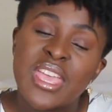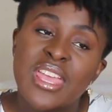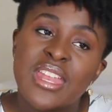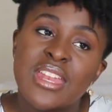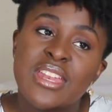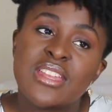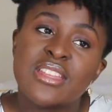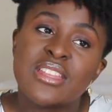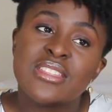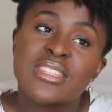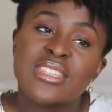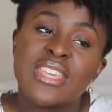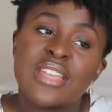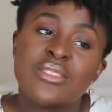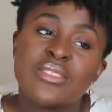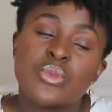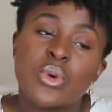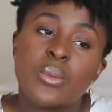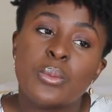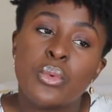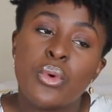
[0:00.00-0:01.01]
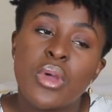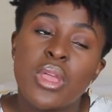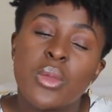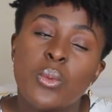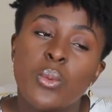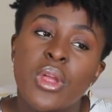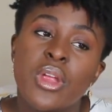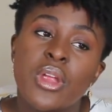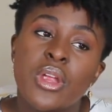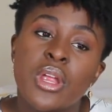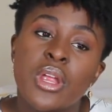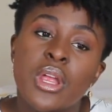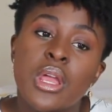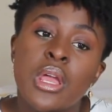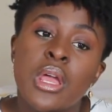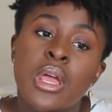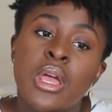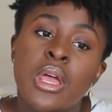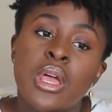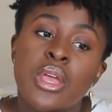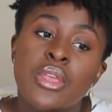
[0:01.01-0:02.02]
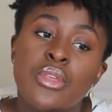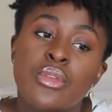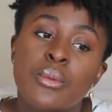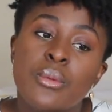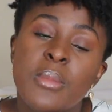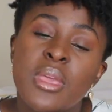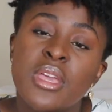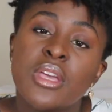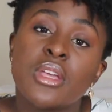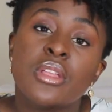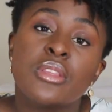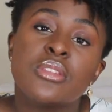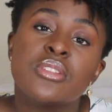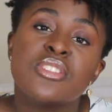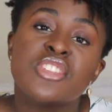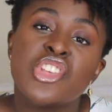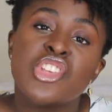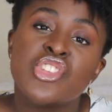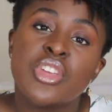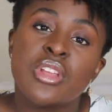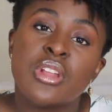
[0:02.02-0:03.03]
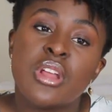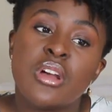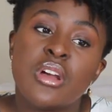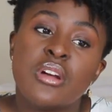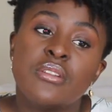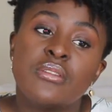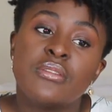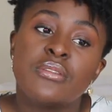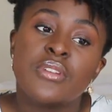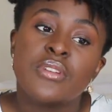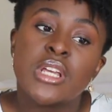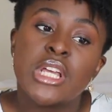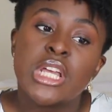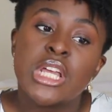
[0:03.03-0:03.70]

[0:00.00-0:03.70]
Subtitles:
And to get to a point where you make a decision of,